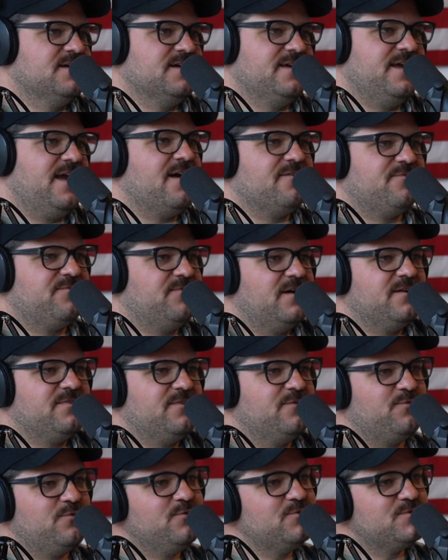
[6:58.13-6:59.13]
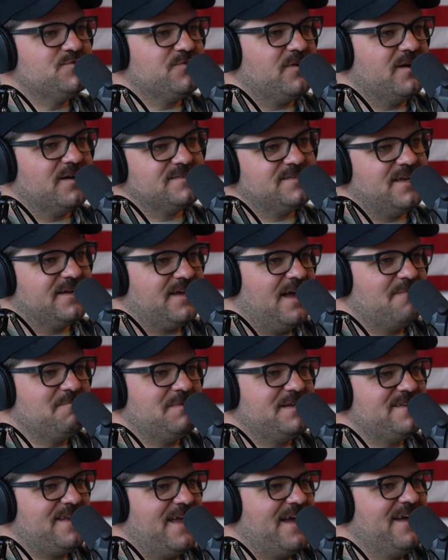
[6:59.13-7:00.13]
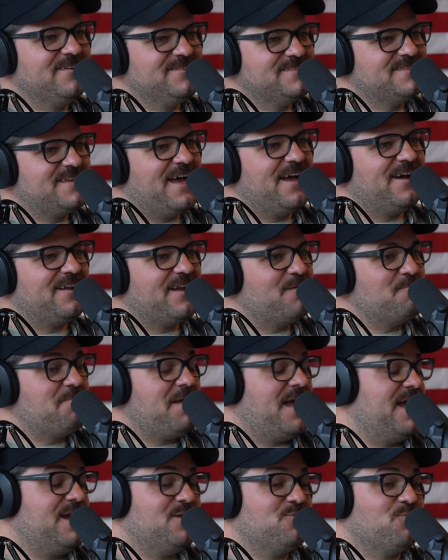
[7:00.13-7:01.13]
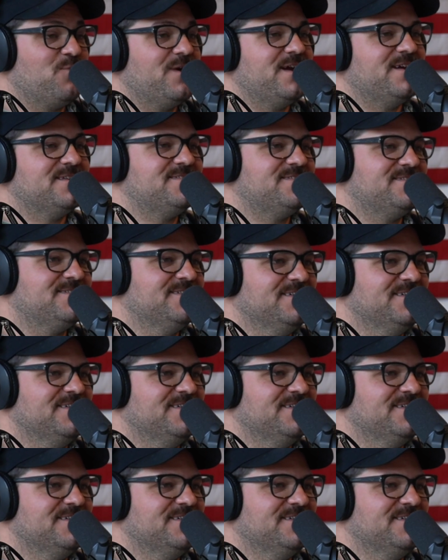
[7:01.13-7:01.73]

yeah, fuck the food trucks. Like, I'm in downtown, I'm paying rent,